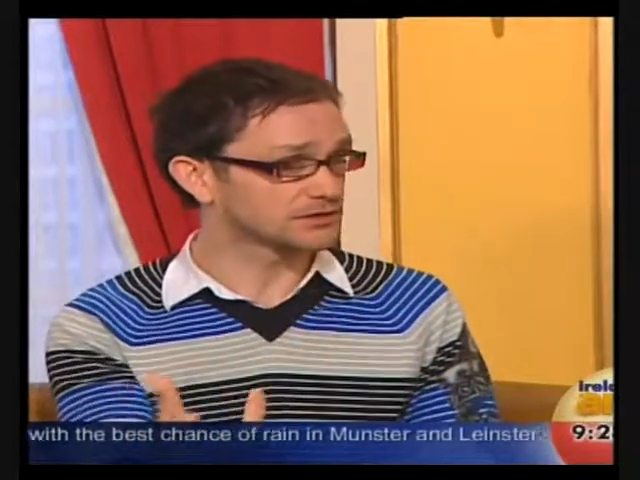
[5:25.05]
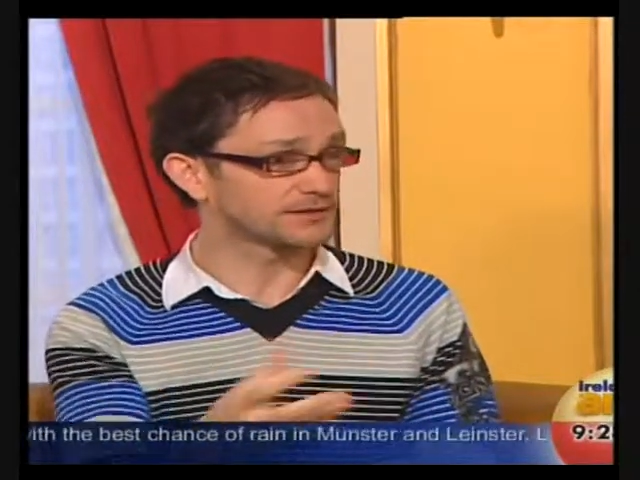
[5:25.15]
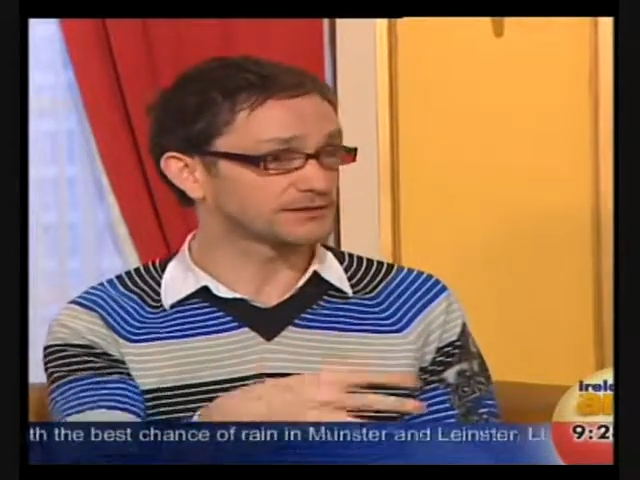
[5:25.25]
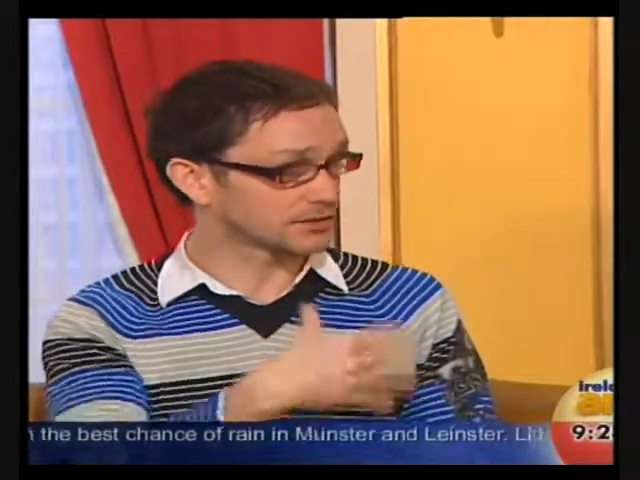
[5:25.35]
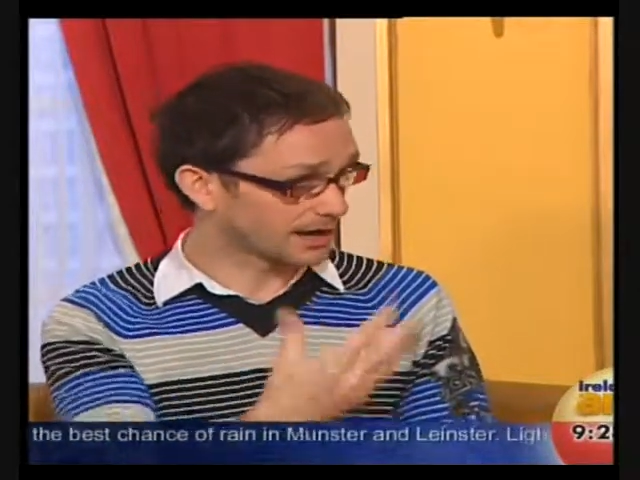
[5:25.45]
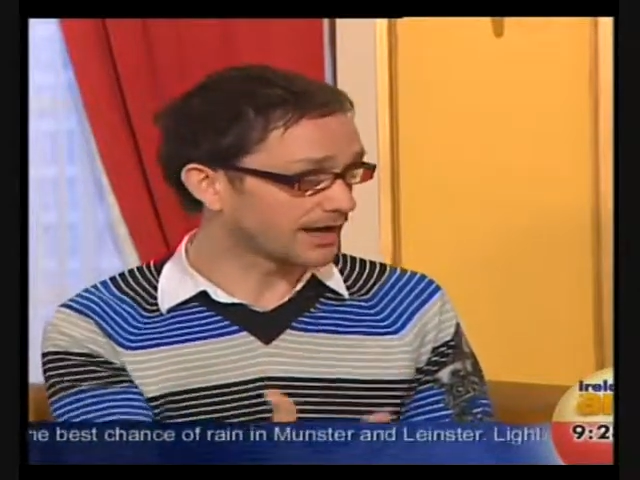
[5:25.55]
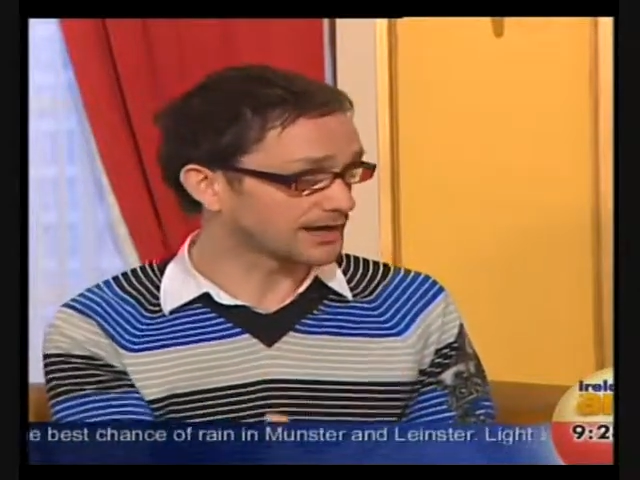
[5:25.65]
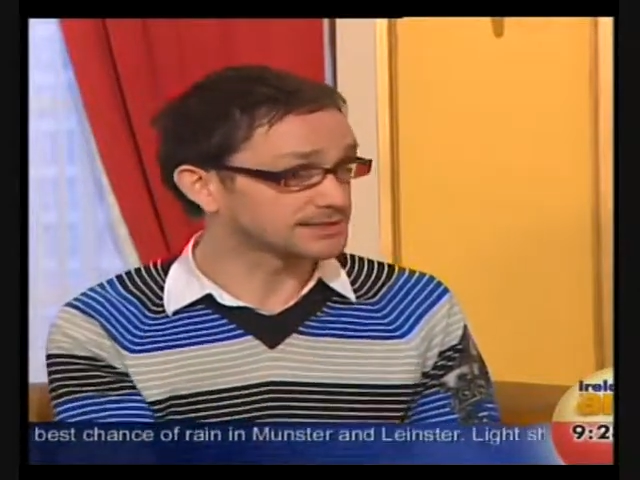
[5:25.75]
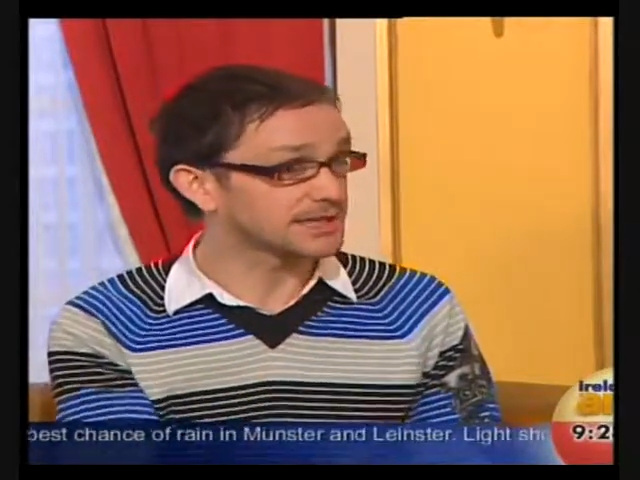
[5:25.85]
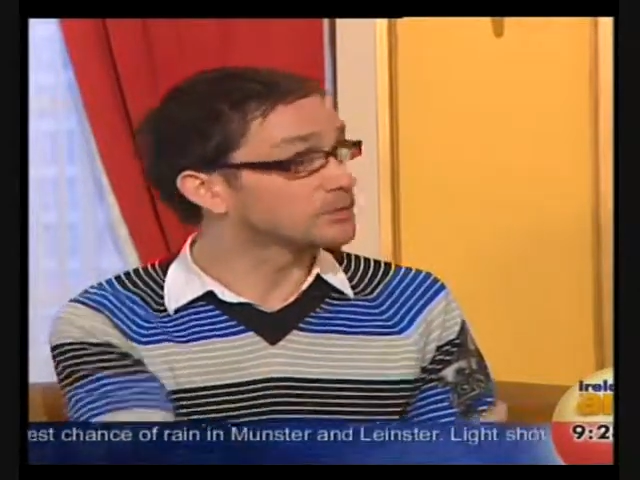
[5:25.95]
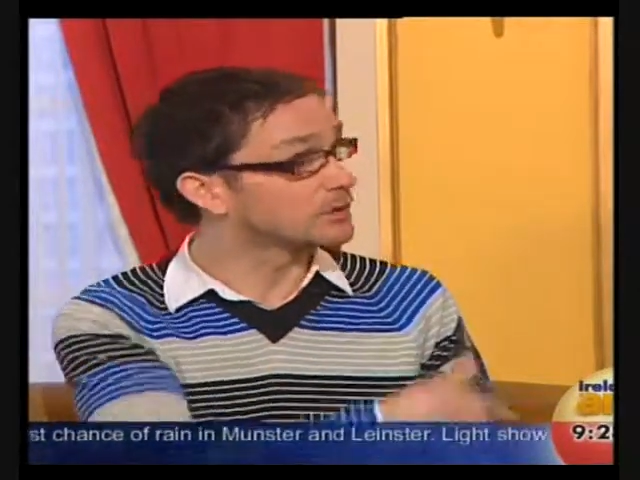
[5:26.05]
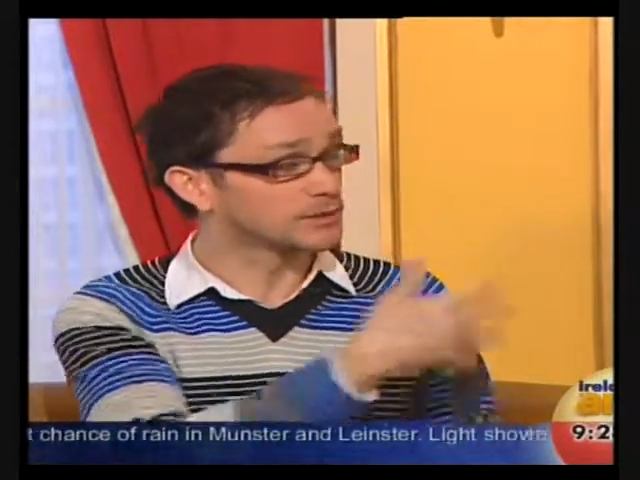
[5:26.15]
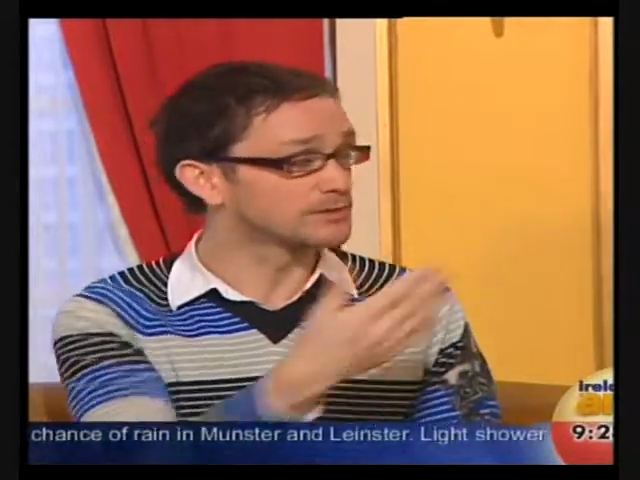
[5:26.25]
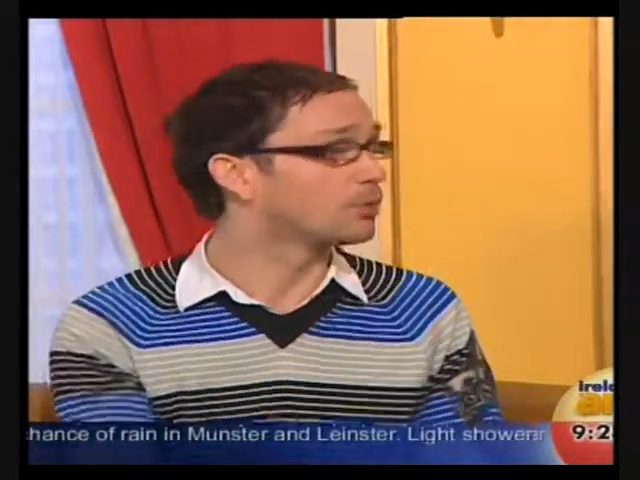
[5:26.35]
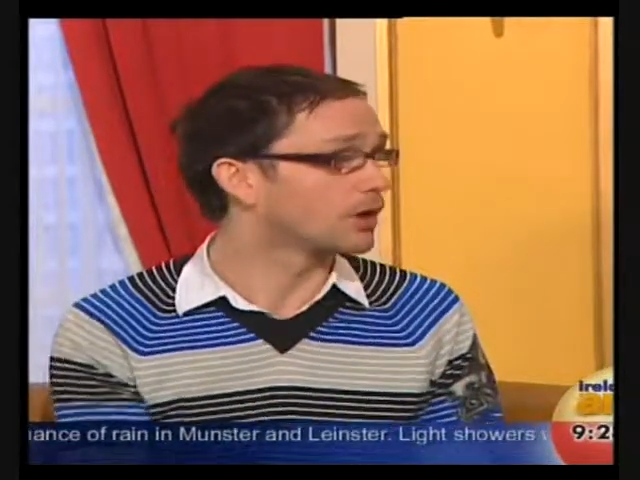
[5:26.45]
that they're collecting and, and
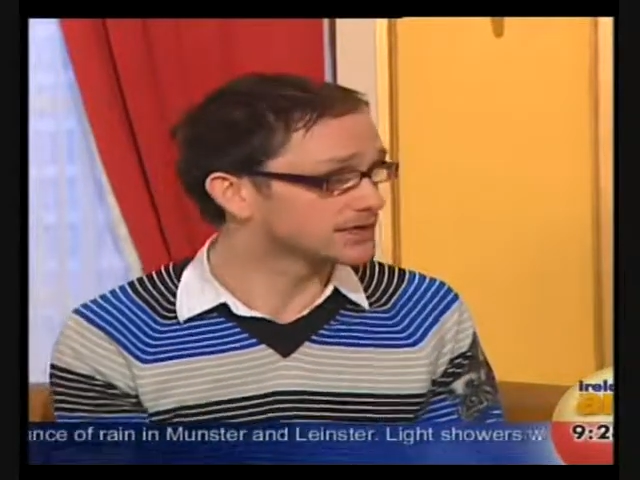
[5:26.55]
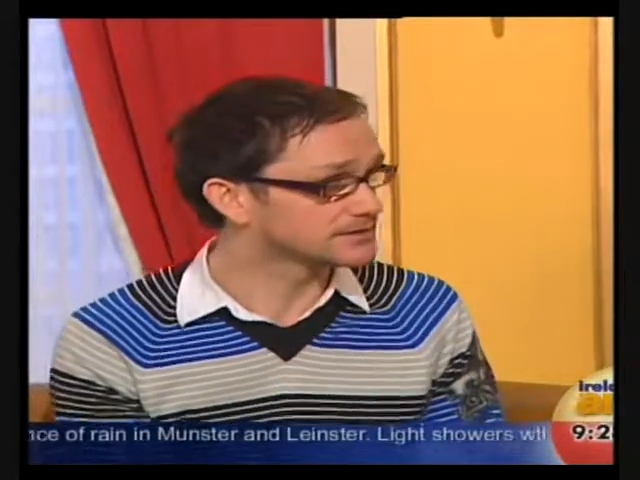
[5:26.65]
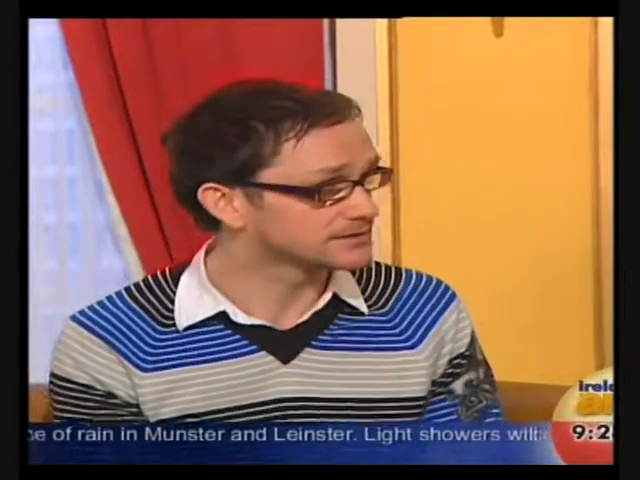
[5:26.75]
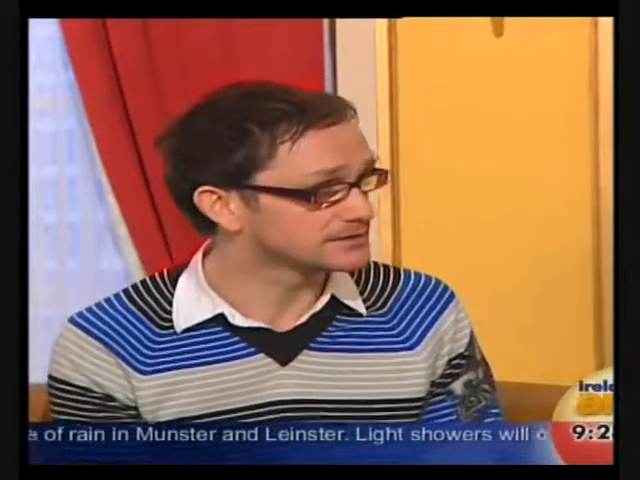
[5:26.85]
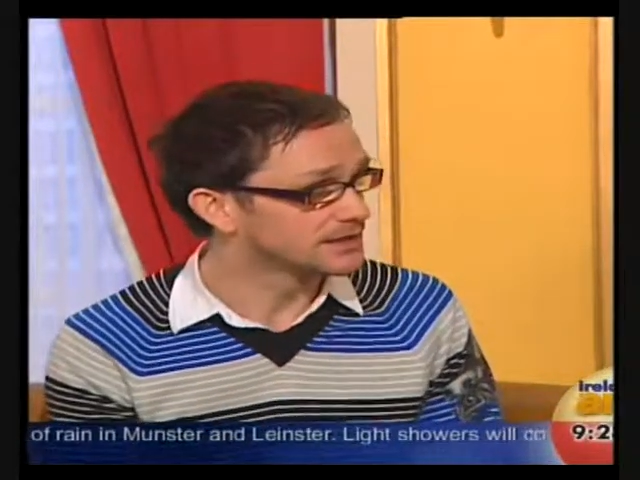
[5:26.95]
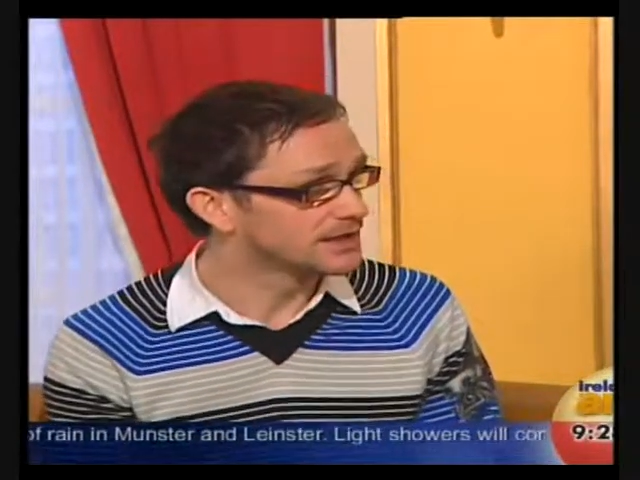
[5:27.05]
win prizes.